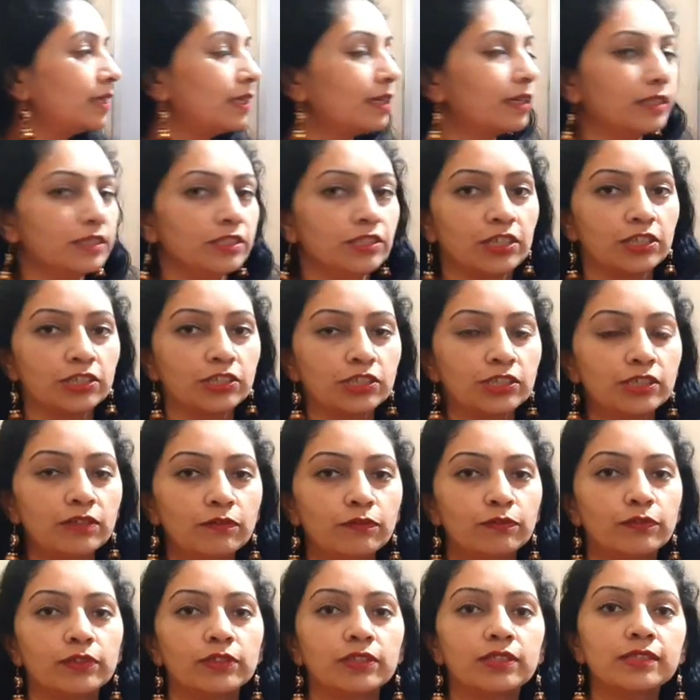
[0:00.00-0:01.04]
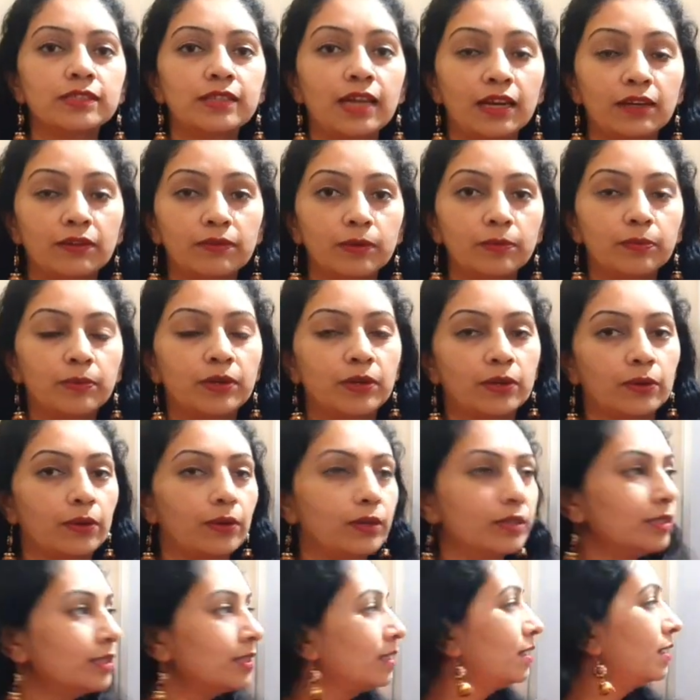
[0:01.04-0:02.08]
the conjunction for this adverb
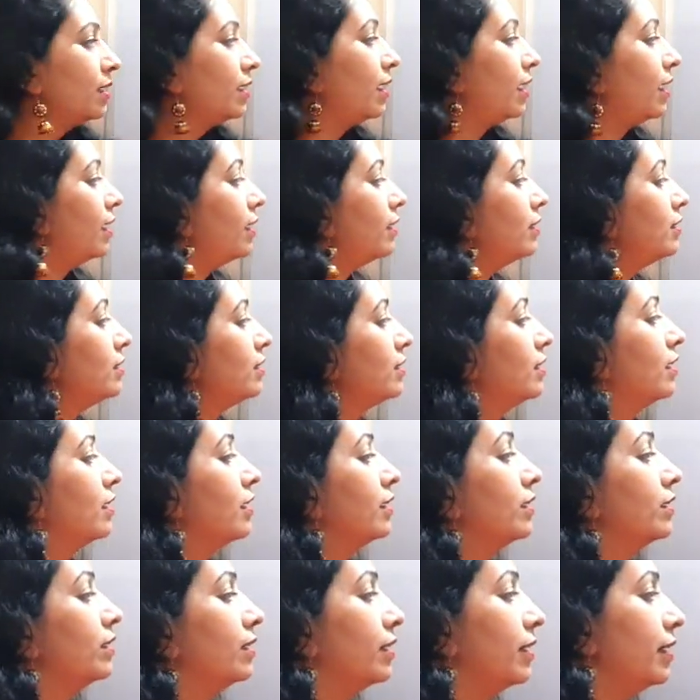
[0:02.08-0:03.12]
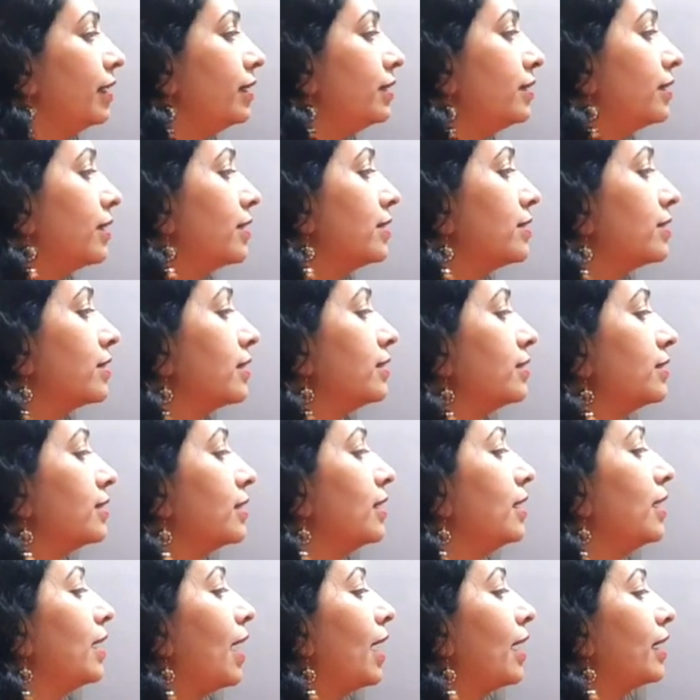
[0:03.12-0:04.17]
clause and it tells us
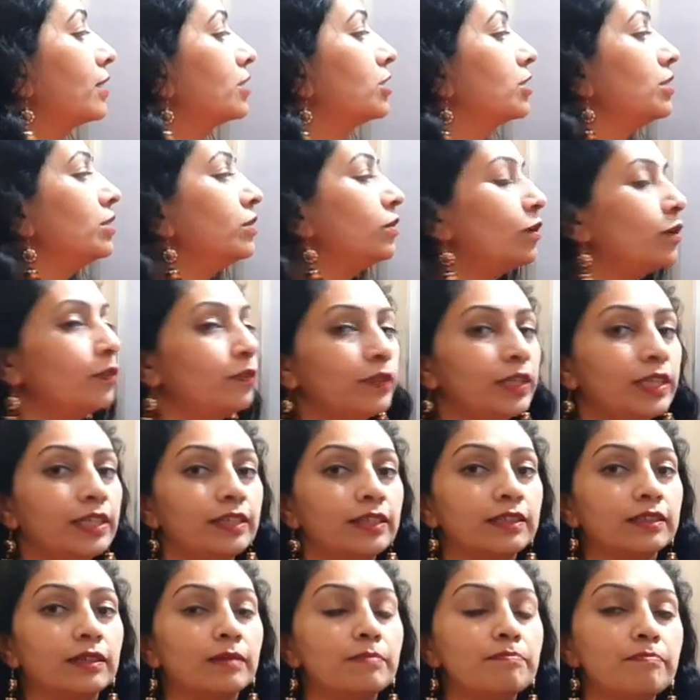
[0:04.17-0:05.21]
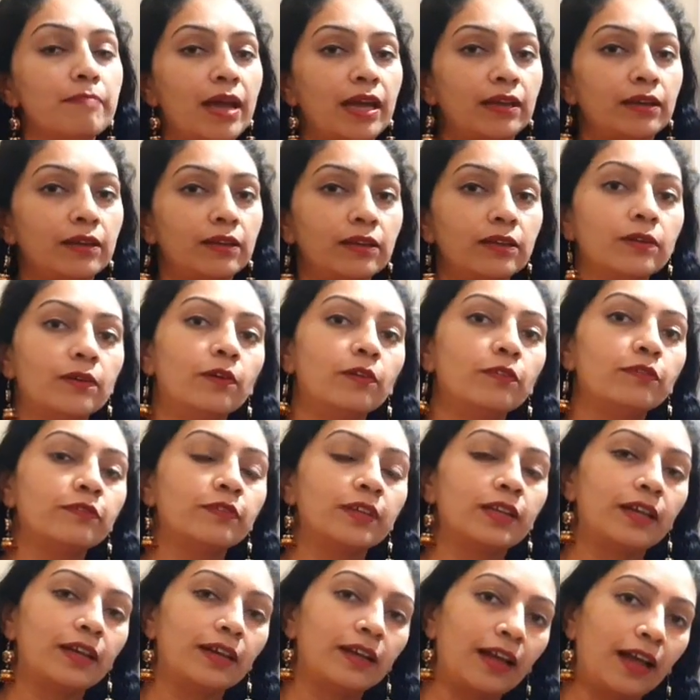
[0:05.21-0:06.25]
the action of eating, the manner of
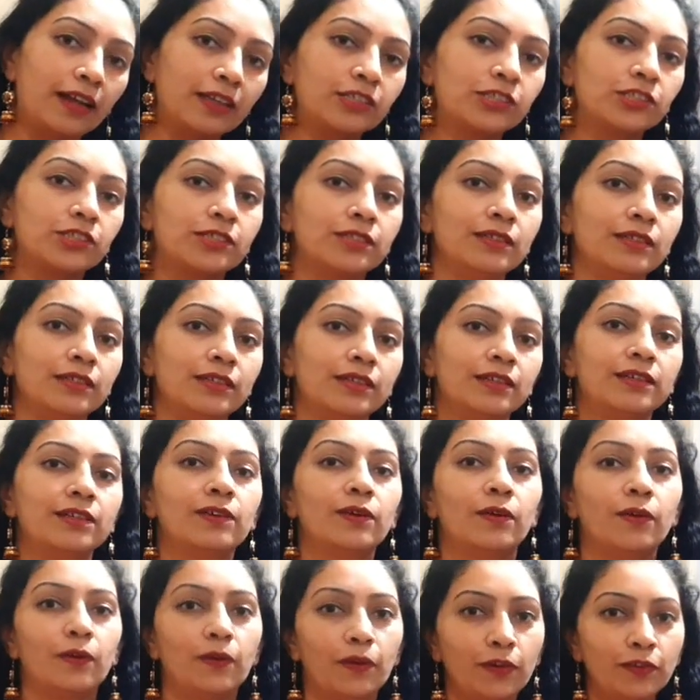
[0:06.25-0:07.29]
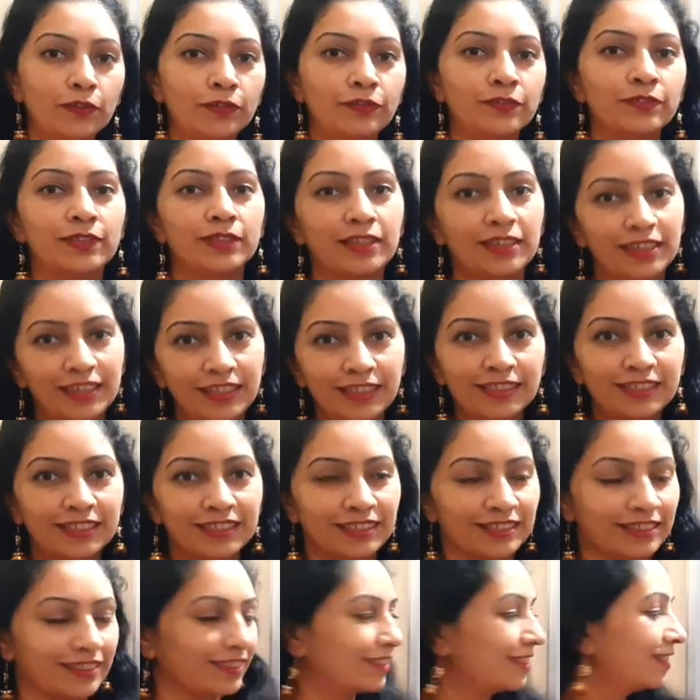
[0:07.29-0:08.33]
action of
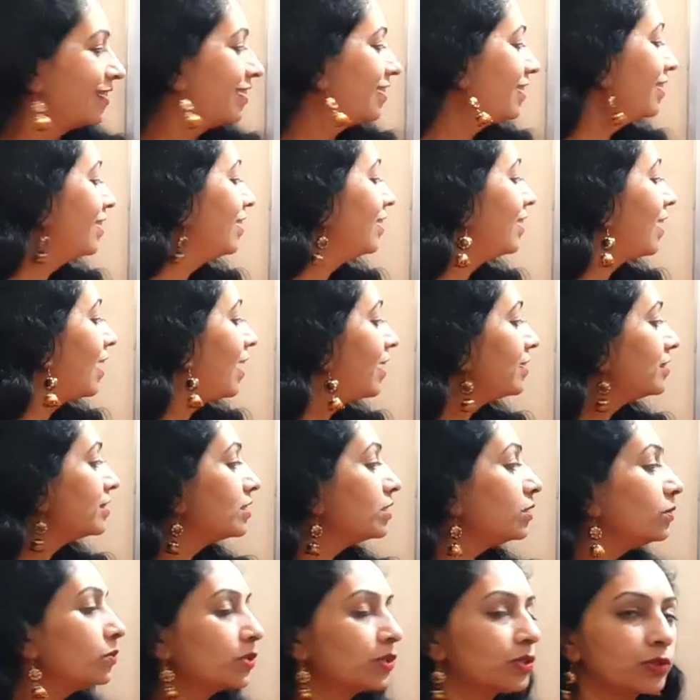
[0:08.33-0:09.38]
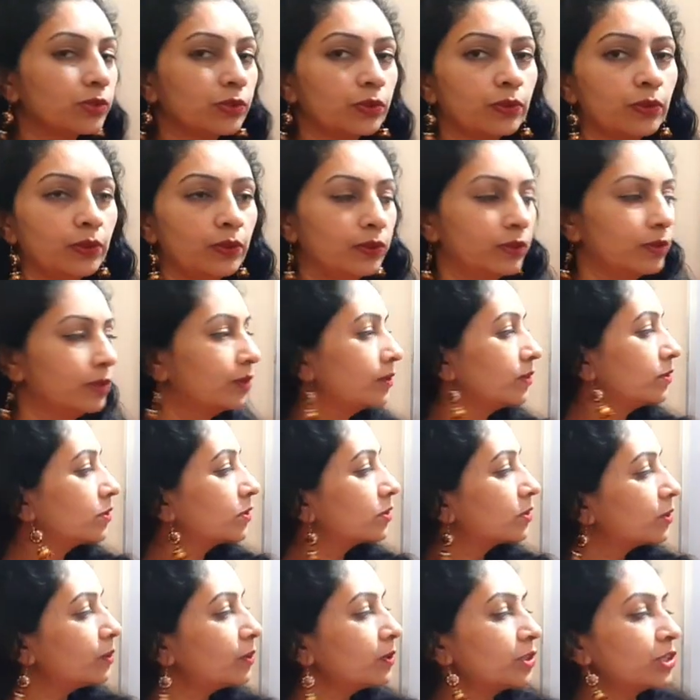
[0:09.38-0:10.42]
eating. As you sow
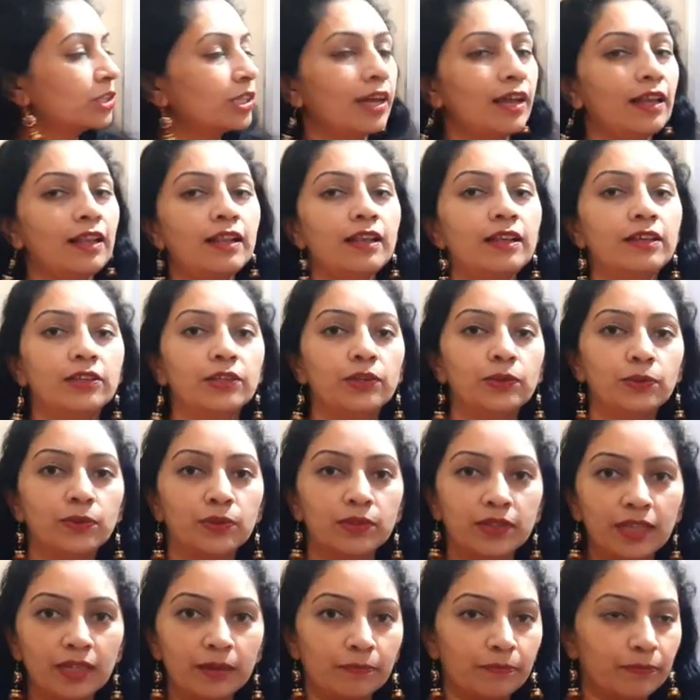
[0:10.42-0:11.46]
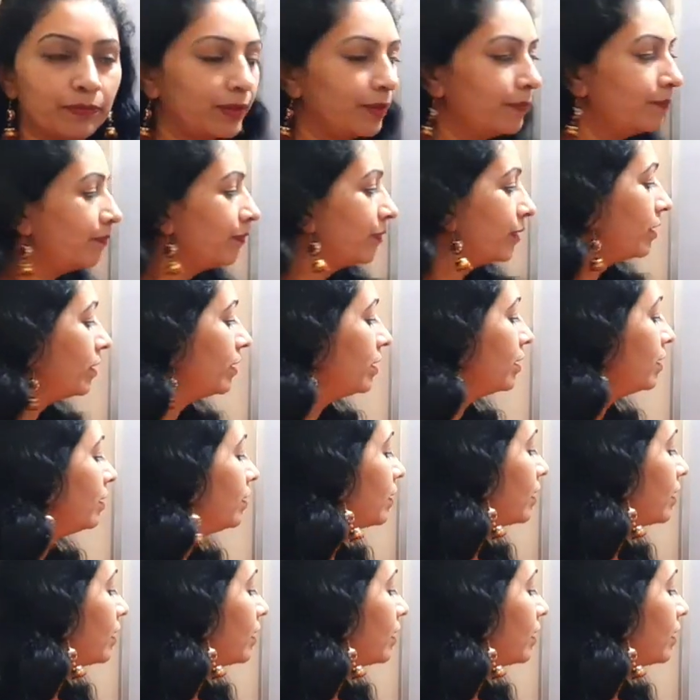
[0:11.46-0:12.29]
so shall you reap. Now here